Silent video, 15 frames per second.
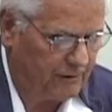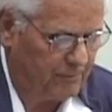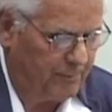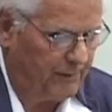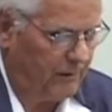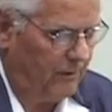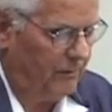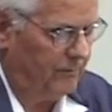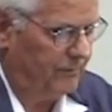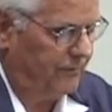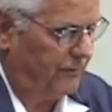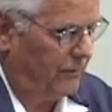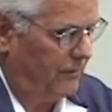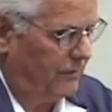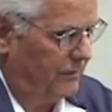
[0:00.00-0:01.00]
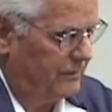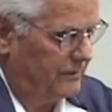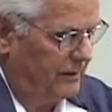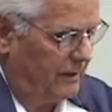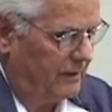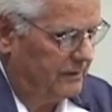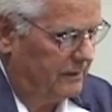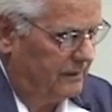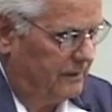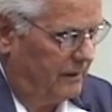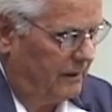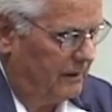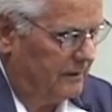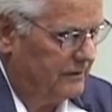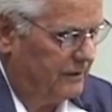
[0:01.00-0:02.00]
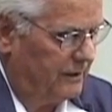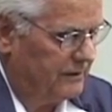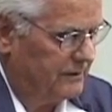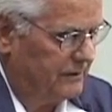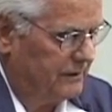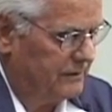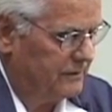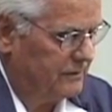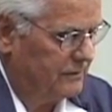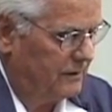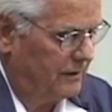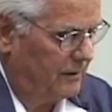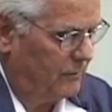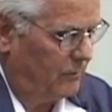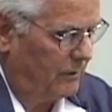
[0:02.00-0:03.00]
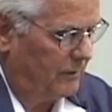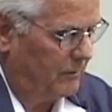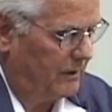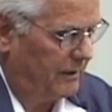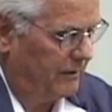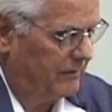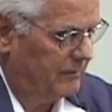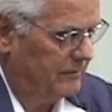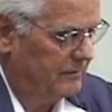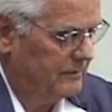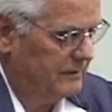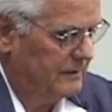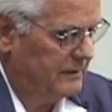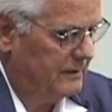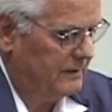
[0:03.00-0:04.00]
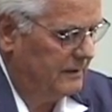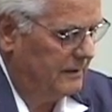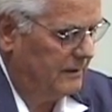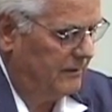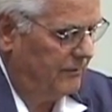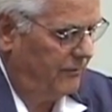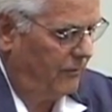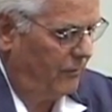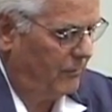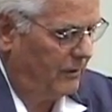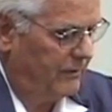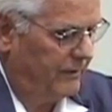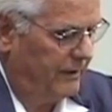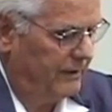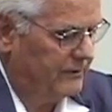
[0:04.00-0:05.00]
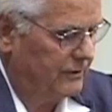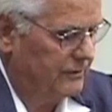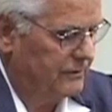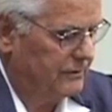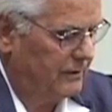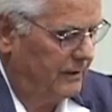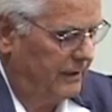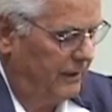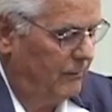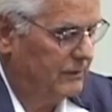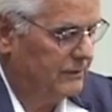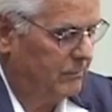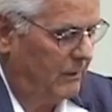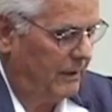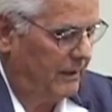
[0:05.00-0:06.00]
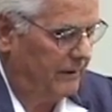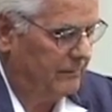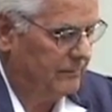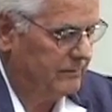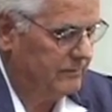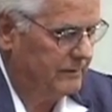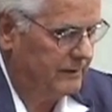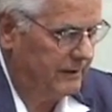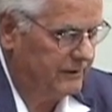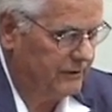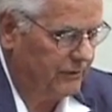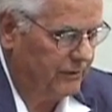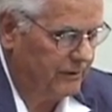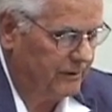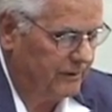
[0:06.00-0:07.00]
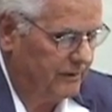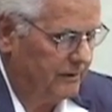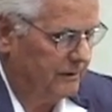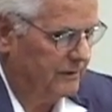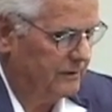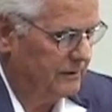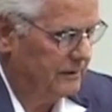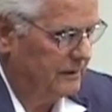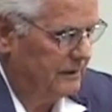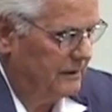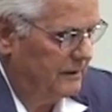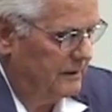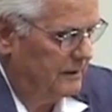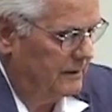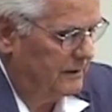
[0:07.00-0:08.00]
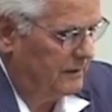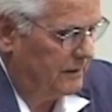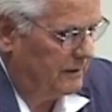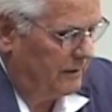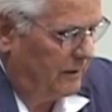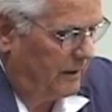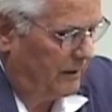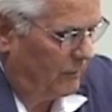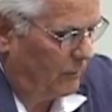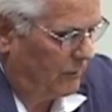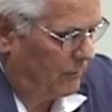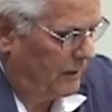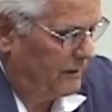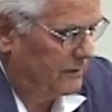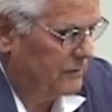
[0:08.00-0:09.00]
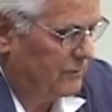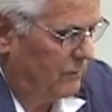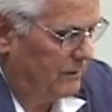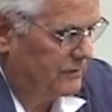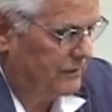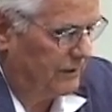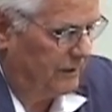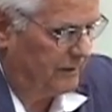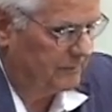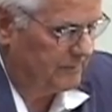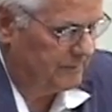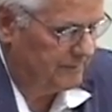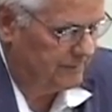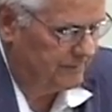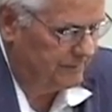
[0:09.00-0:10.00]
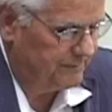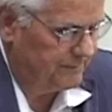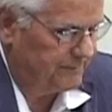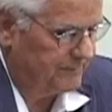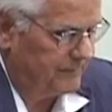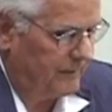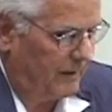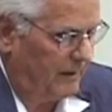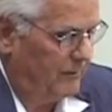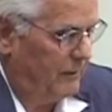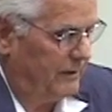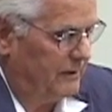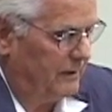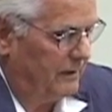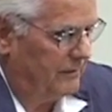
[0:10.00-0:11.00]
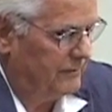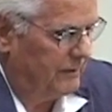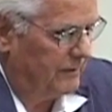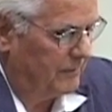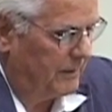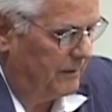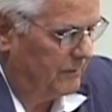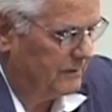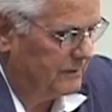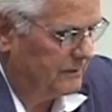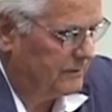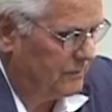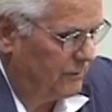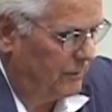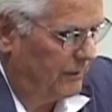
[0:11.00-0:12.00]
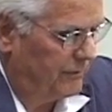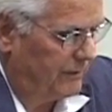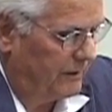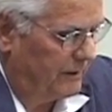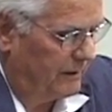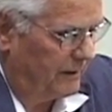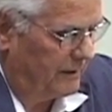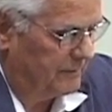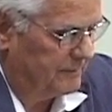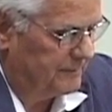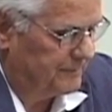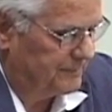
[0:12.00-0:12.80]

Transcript: a poem for Don, Donald Justice, uh, one of my former teachers. Uh, he was my teacher at the, the, Iowa Writers Workshop. I really loved him. He was a terrific guy.